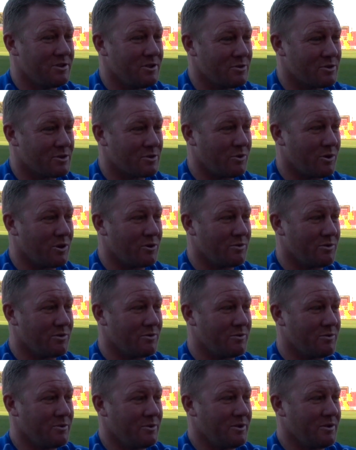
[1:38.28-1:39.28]
squad.
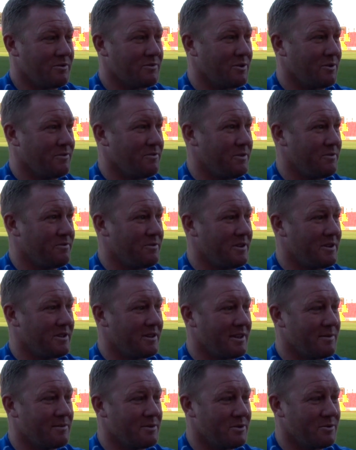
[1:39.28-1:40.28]
We're only sort of 15
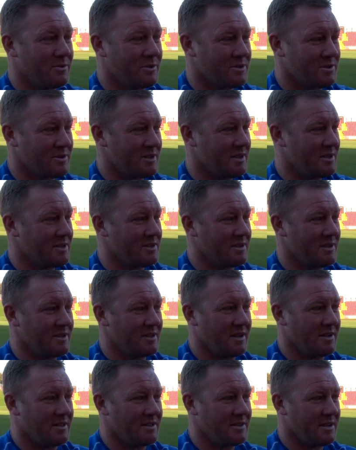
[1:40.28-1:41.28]
games into a
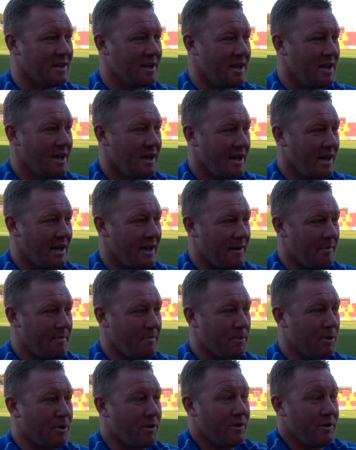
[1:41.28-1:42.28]
season,
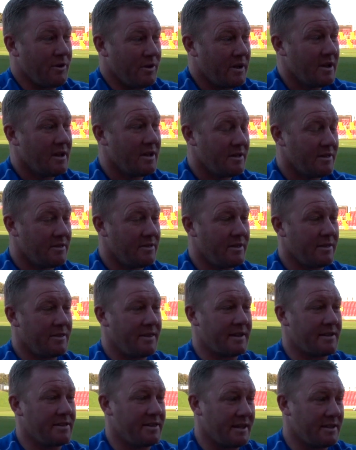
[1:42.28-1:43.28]
but
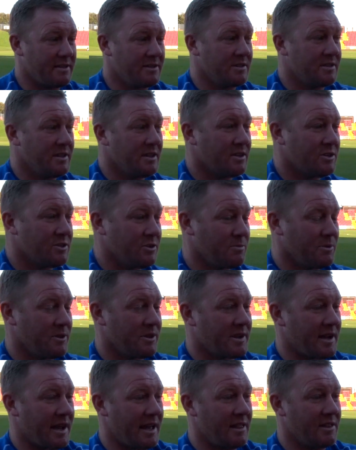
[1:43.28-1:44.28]
that today should be the
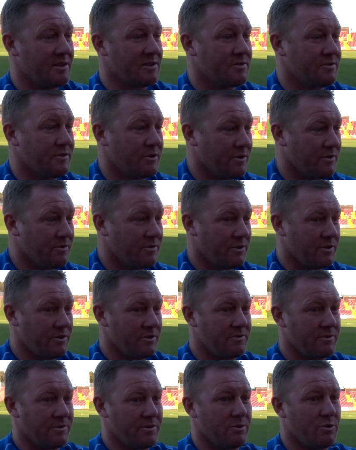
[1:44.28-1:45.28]
catalyst for
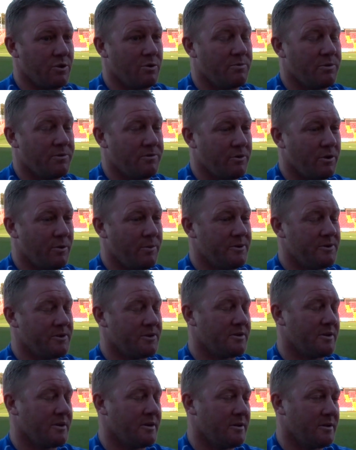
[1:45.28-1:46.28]
the home performances.